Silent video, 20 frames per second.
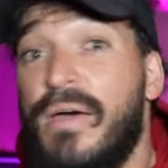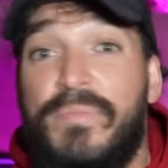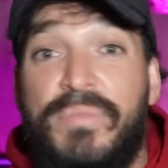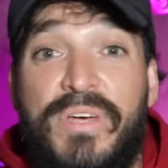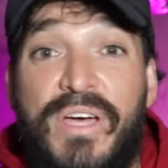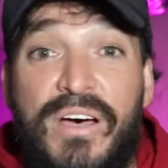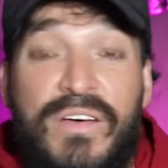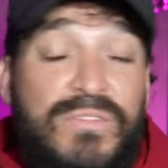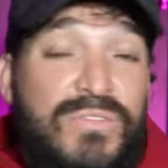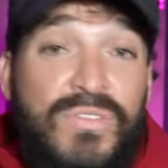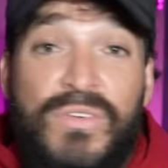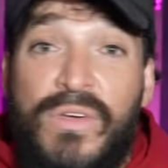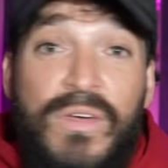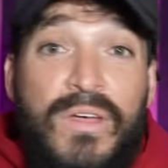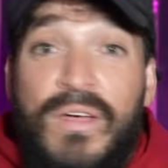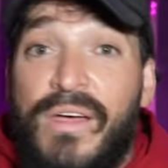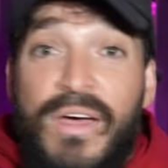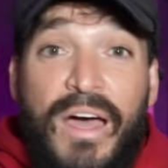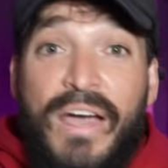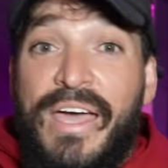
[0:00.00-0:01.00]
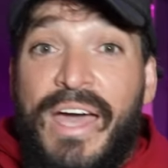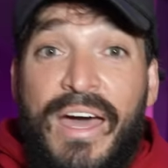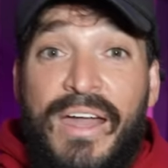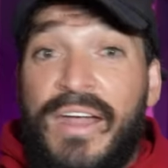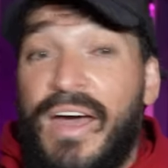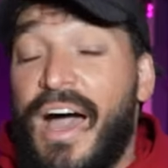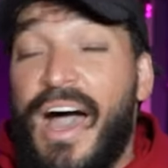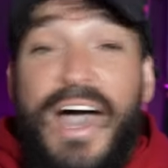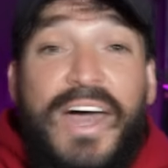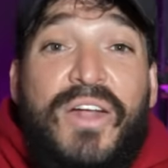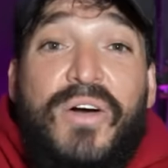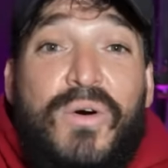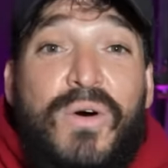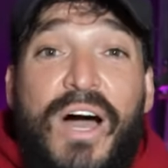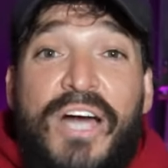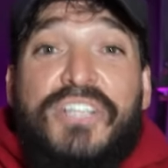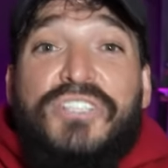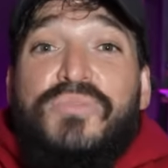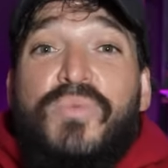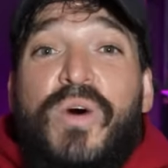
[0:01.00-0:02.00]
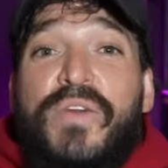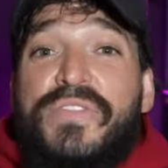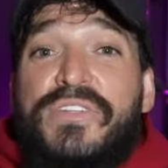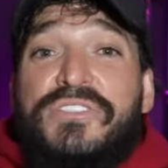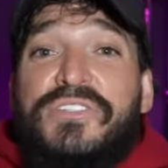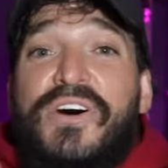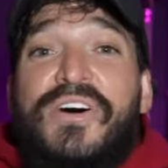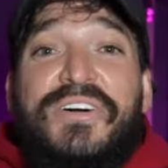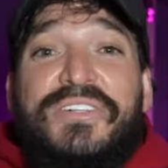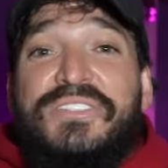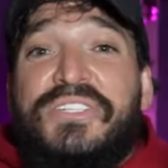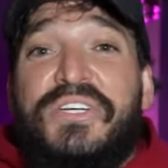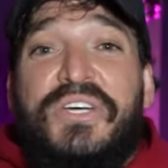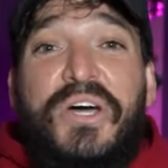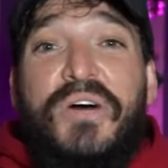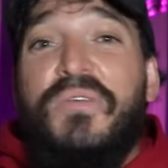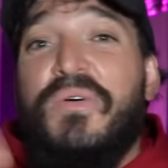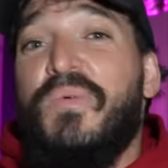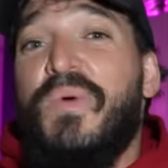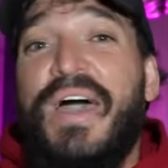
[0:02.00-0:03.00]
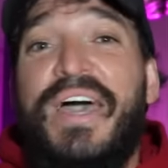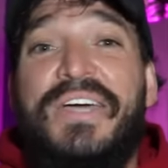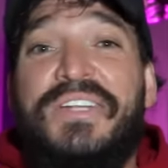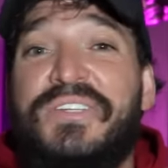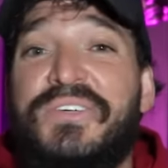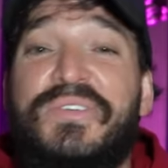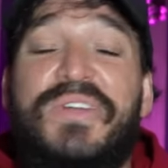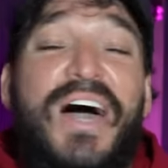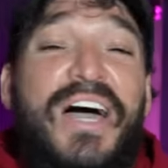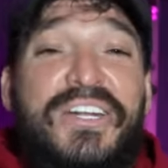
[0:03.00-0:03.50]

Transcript: Because, again, I just want this all to go away, dude.